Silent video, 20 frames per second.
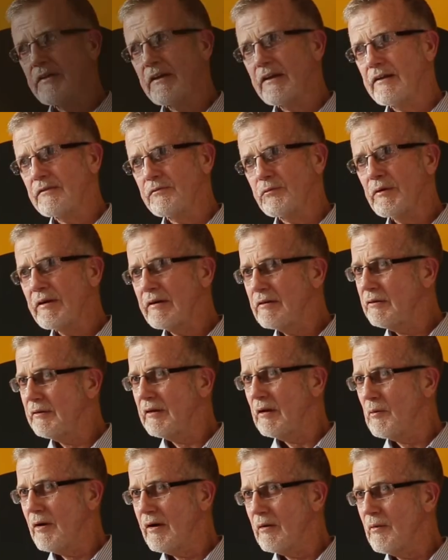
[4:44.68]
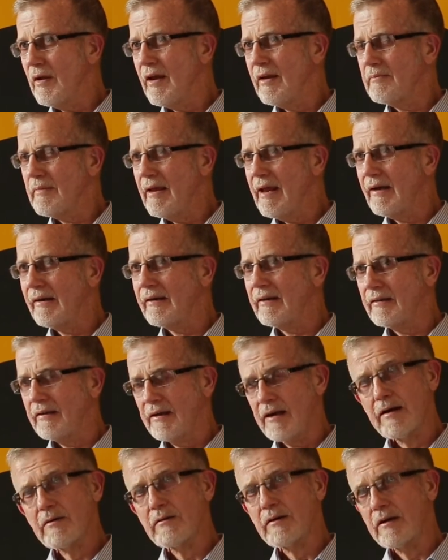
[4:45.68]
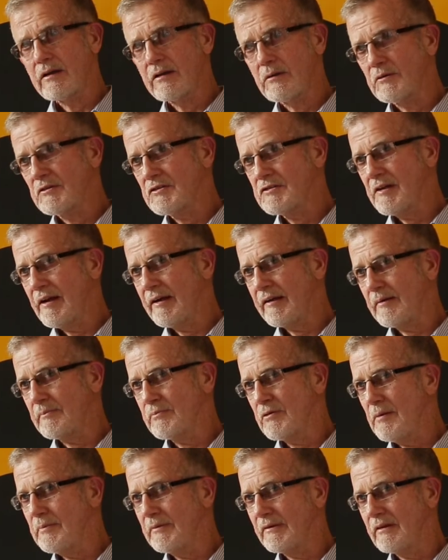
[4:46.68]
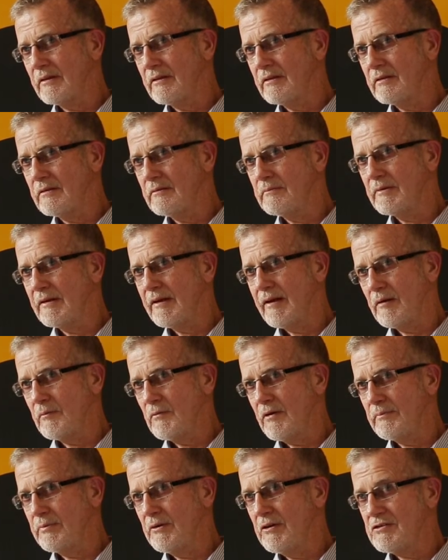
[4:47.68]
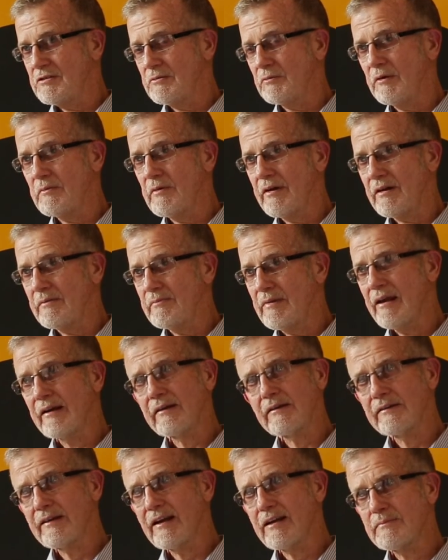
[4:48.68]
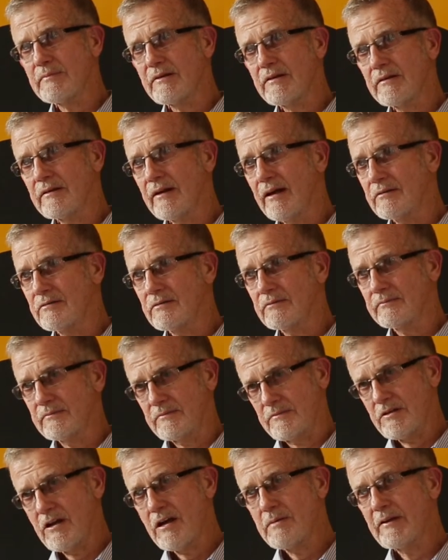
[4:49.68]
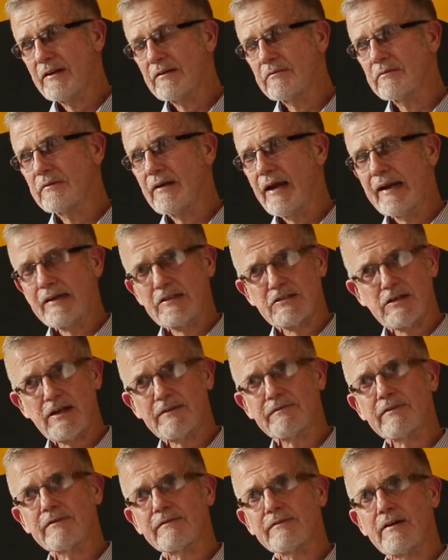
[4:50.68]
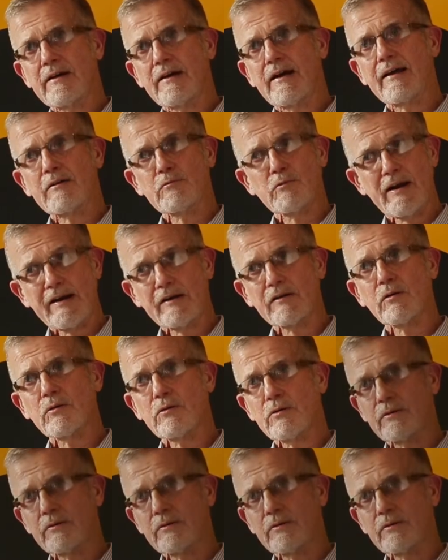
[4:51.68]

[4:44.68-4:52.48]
I think if we knew anyone around Manly in the area who was selling a property, there'd be only one person we'd recommend, and that'd be Toby and Steph at Rain and